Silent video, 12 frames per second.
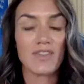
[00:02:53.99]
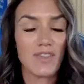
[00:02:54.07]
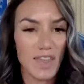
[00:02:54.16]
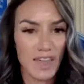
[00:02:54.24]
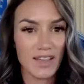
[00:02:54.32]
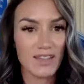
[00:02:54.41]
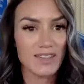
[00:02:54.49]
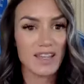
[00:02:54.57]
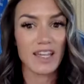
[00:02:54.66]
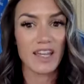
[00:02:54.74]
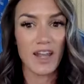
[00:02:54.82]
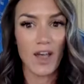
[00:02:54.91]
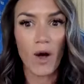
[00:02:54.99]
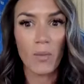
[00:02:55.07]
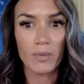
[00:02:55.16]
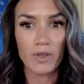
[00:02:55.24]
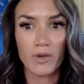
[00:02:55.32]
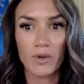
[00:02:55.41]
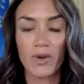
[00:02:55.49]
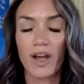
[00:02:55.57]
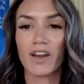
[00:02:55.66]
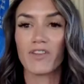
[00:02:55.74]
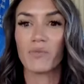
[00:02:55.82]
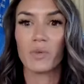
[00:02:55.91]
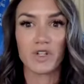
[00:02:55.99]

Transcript: things that can help you kind of